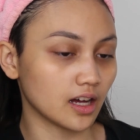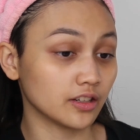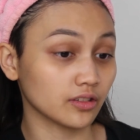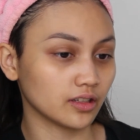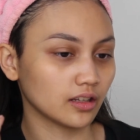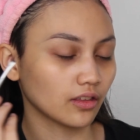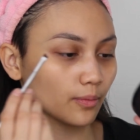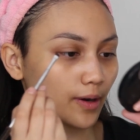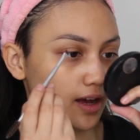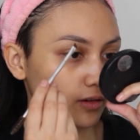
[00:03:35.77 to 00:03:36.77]
underneath your
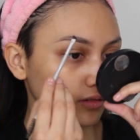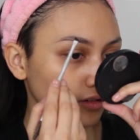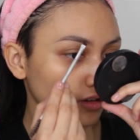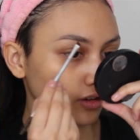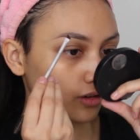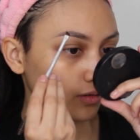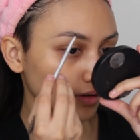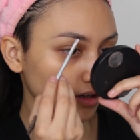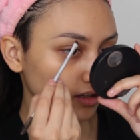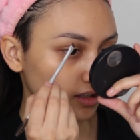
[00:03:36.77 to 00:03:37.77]
brow,
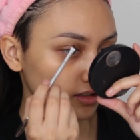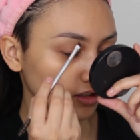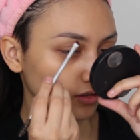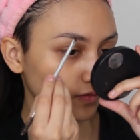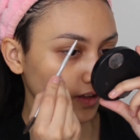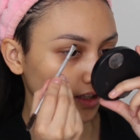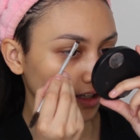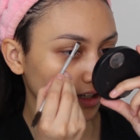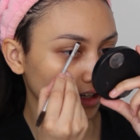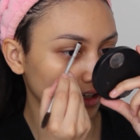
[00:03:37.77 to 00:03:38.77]
we're going to continue filling it